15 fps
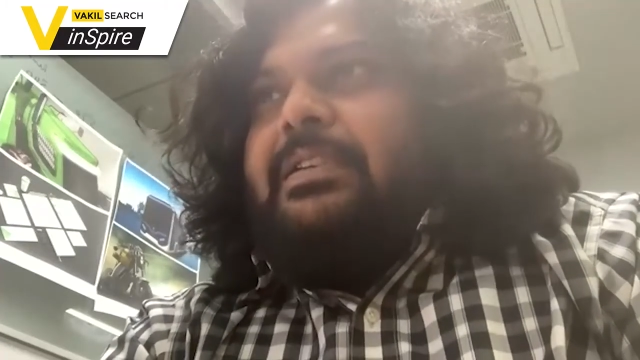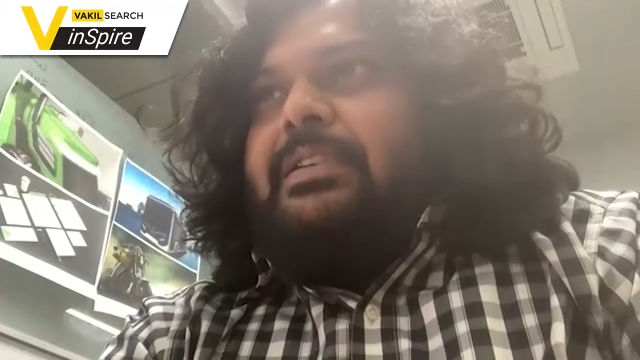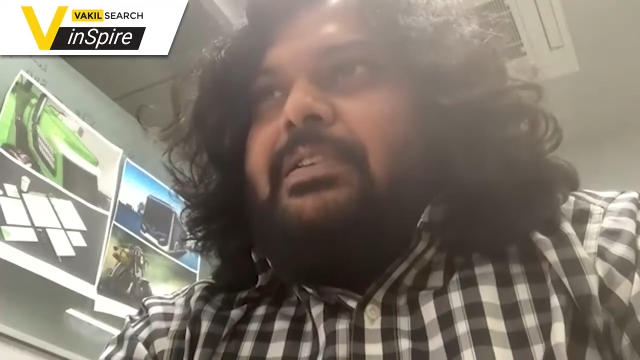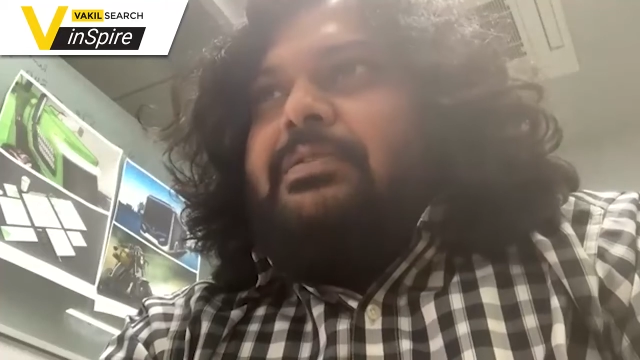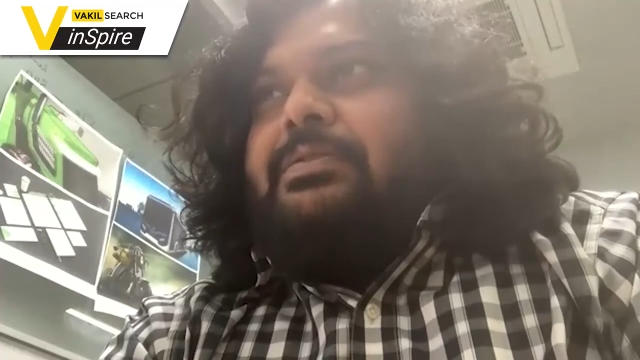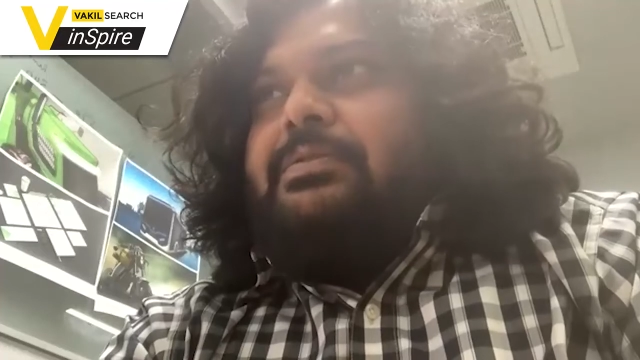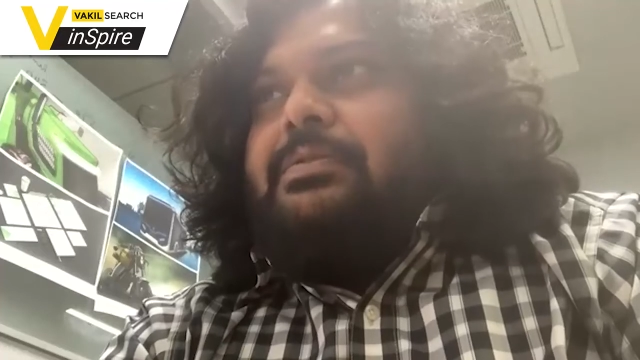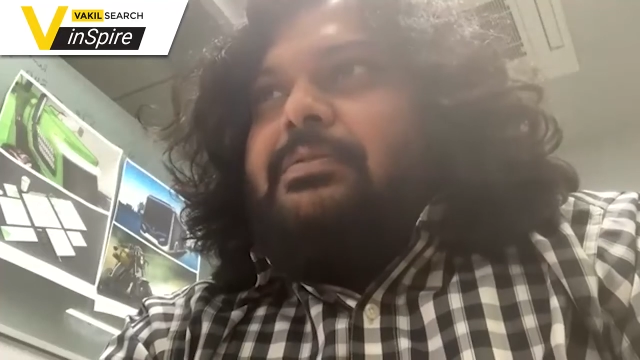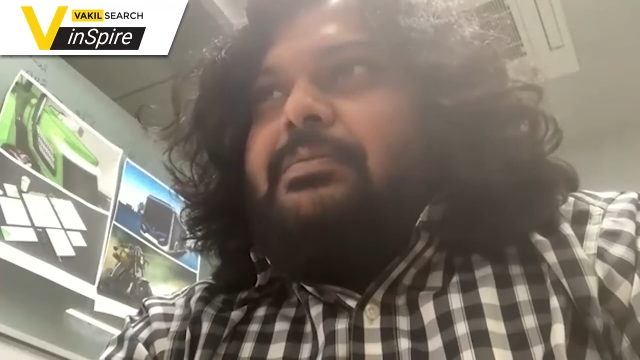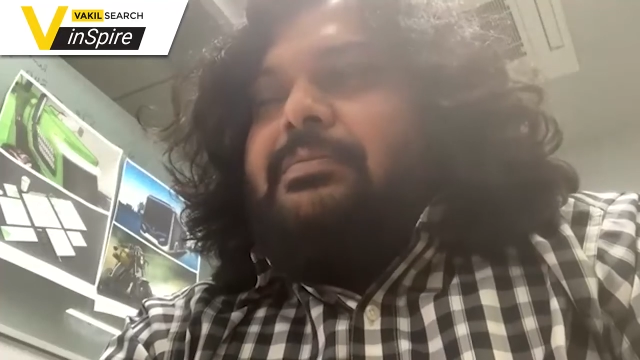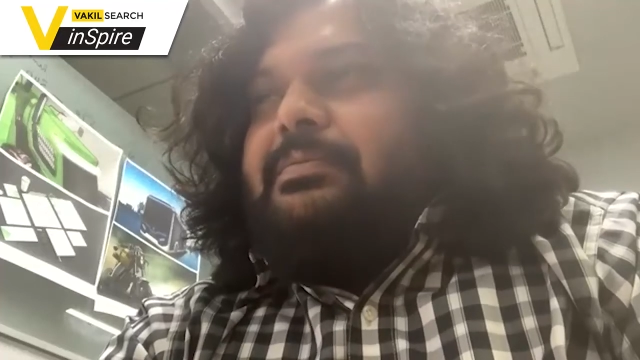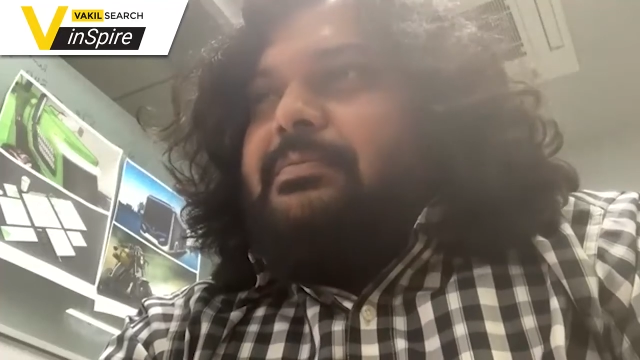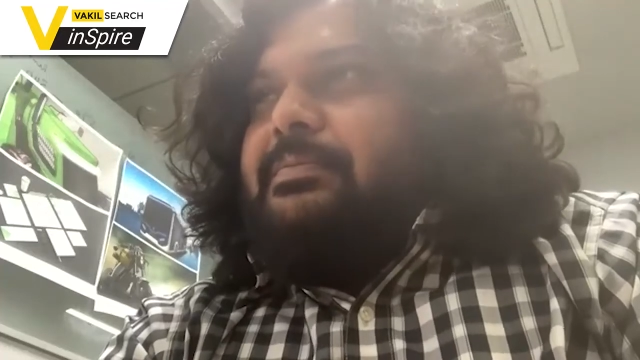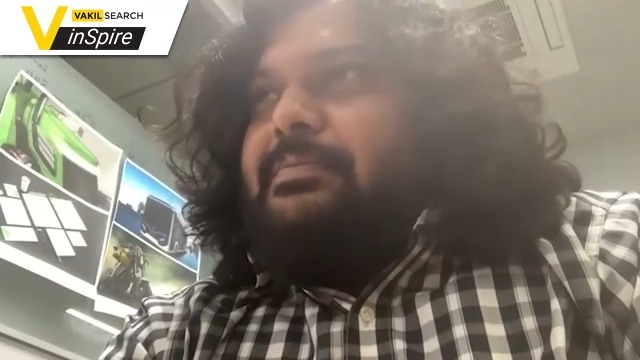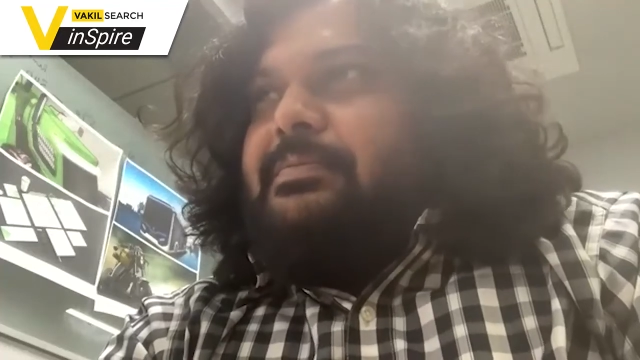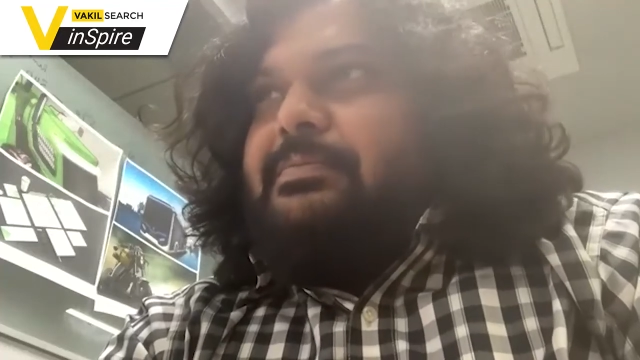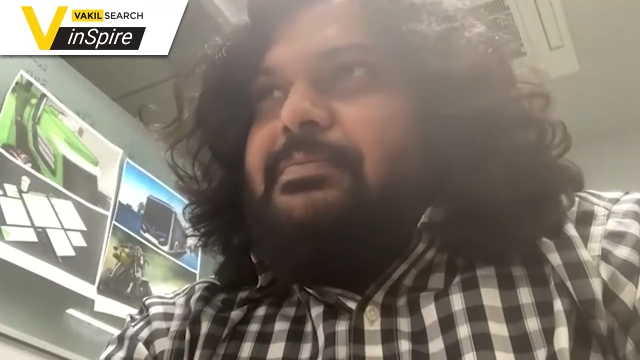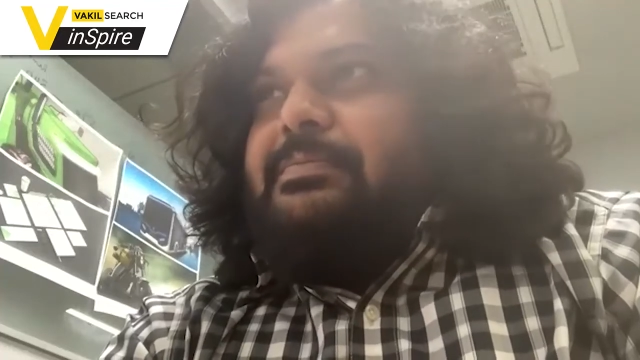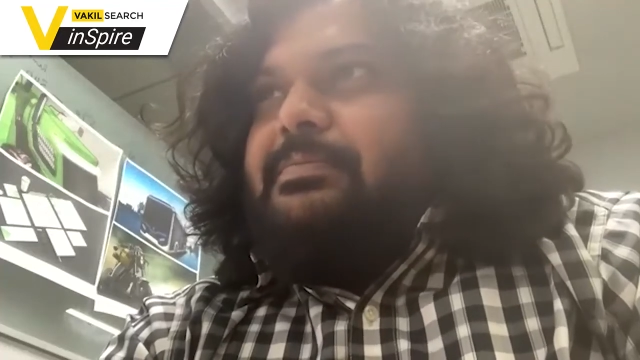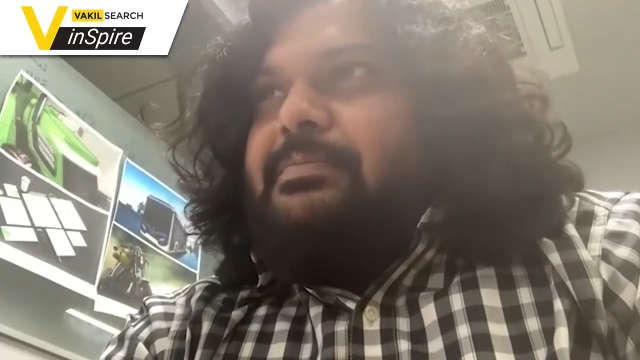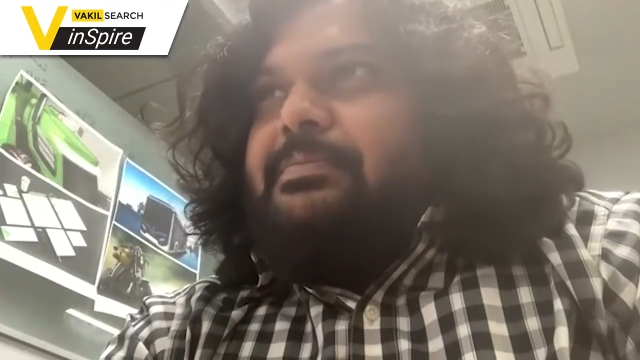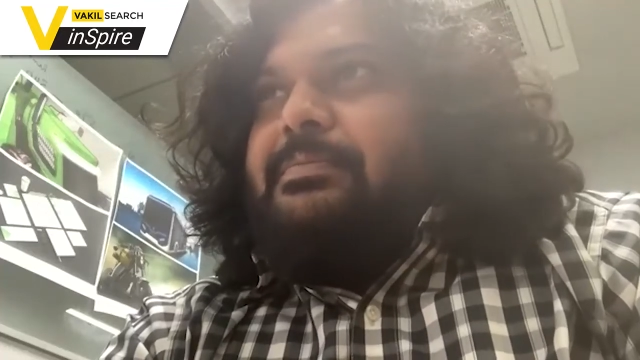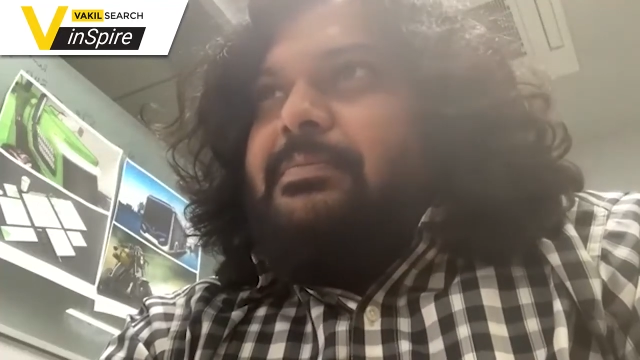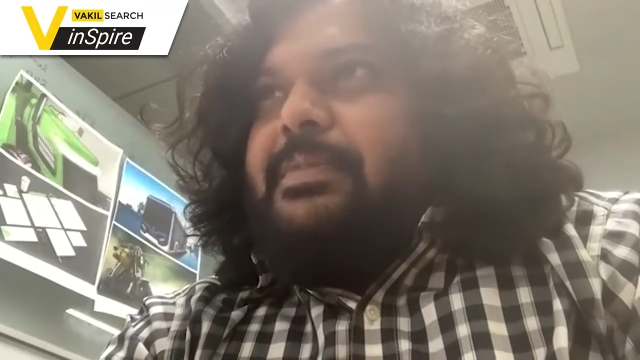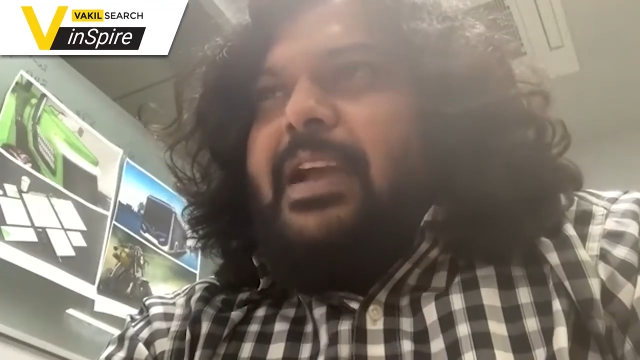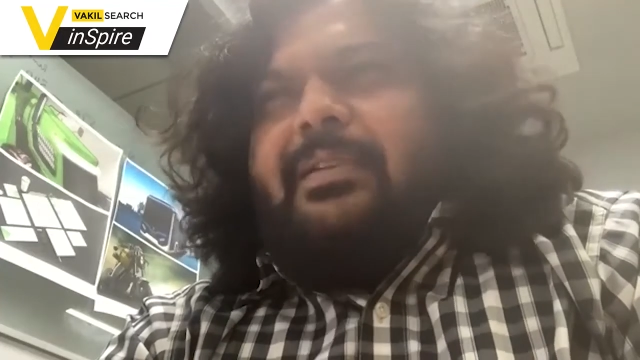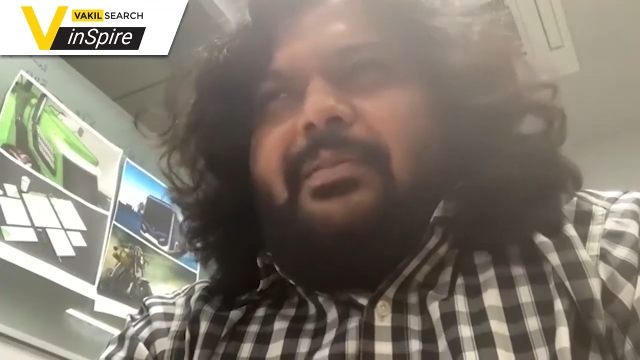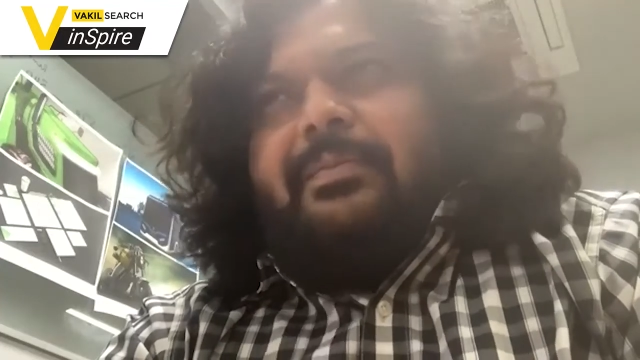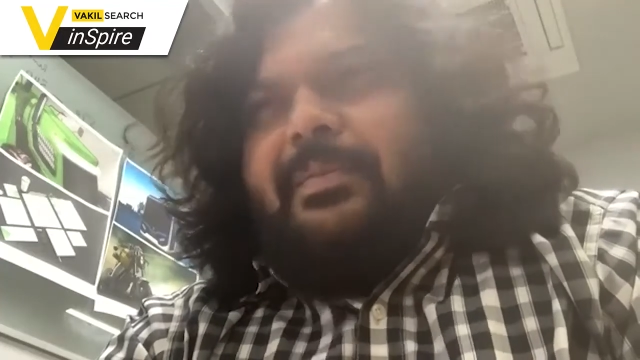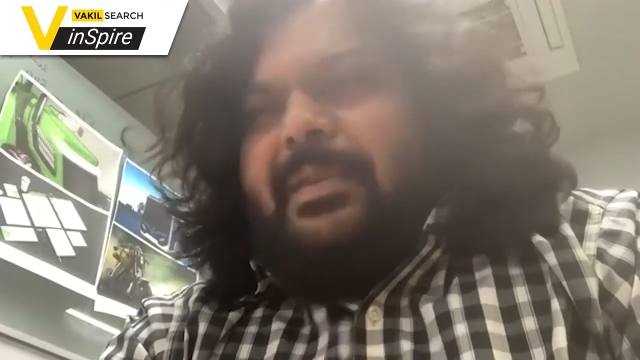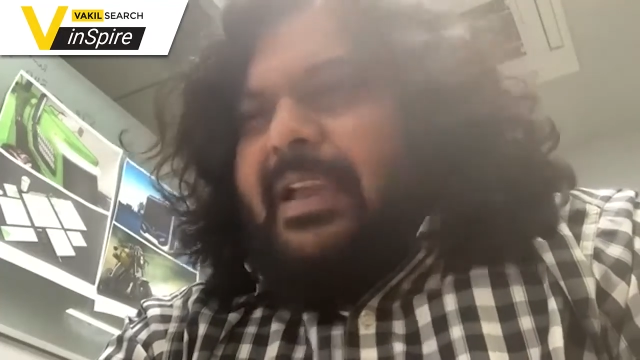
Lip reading: So yeah,